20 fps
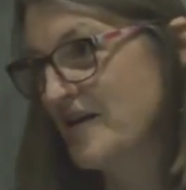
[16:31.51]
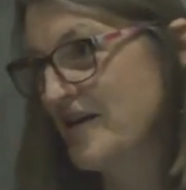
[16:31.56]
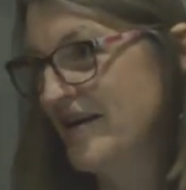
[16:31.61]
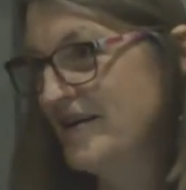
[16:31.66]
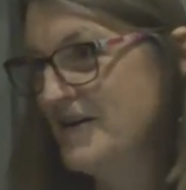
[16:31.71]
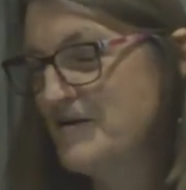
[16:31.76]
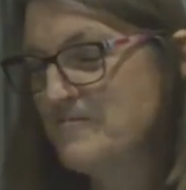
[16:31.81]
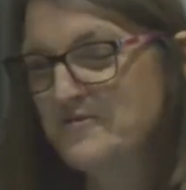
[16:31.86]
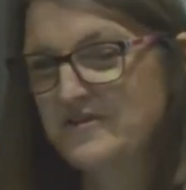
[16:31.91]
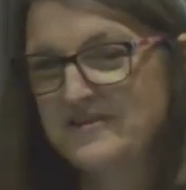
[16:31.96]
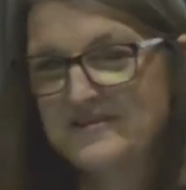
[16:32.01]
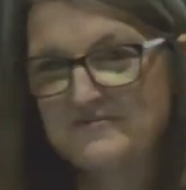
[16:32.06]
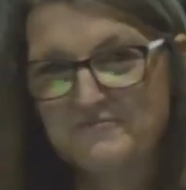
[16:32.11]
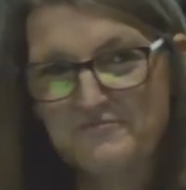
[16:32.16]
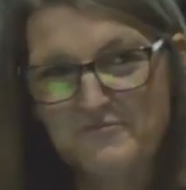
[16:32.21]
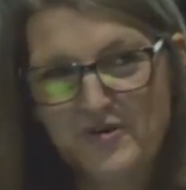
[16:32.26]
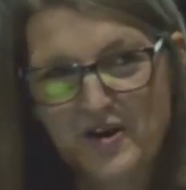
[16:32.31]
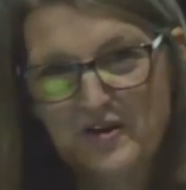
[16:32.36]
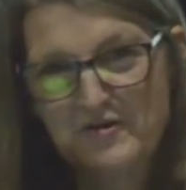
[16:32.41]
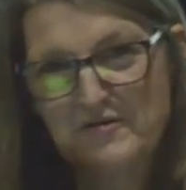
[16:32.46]
and I want to
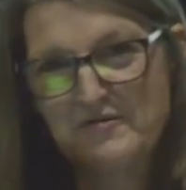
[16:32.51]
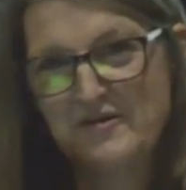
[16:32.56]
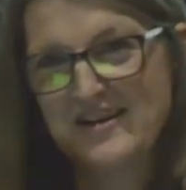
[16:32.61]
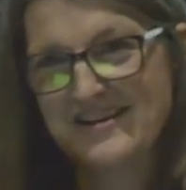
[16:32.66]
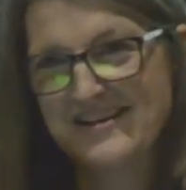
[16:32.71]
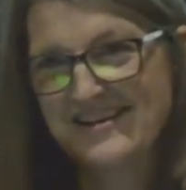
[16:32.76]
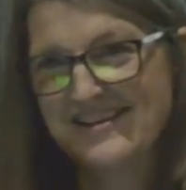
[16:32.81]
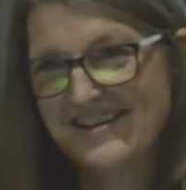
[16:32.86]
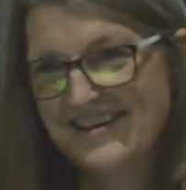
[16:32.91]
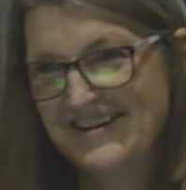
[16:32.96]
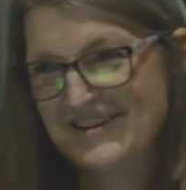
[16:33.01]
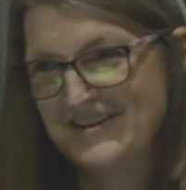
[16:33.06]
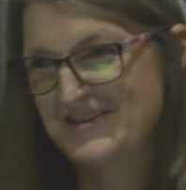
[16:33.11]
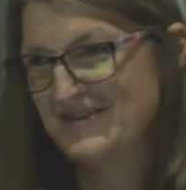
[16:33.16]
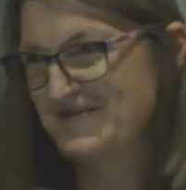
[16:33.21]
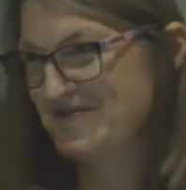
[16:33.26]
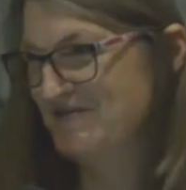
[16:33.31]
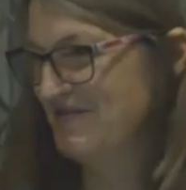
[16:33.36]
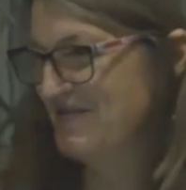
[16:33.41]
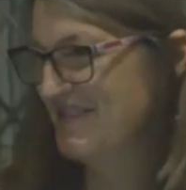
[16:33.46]
walk around in here.
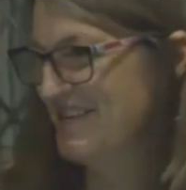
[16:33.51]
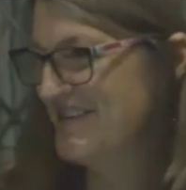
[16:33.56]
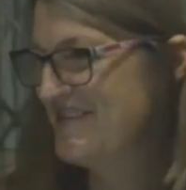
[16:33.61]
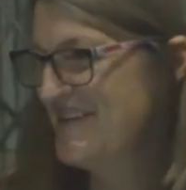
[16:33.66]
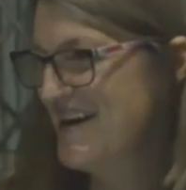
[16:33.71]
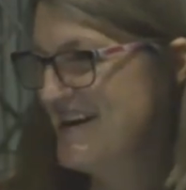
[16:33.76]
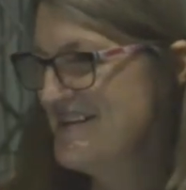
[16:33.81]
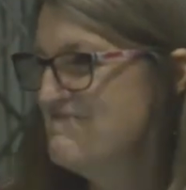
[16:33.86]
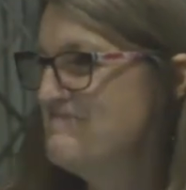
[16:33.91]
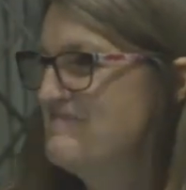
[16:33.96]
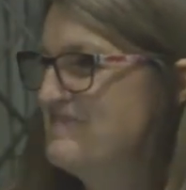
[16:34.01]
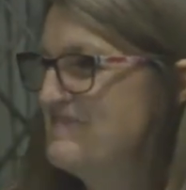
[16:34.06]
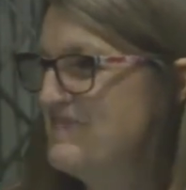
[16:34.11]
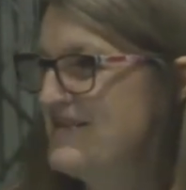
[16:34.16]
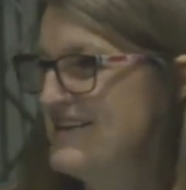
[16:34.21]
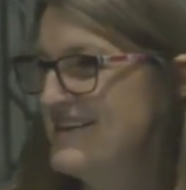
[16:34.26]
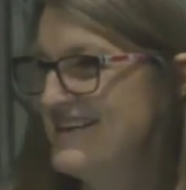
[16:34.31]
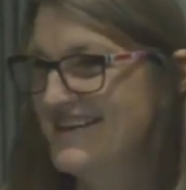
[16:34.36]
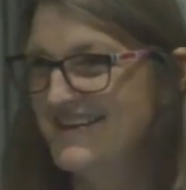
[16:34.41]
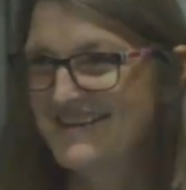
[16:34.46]
Okay,
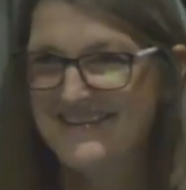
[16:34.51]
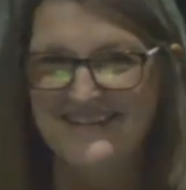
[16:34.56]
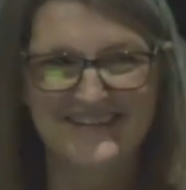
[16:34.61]
begin.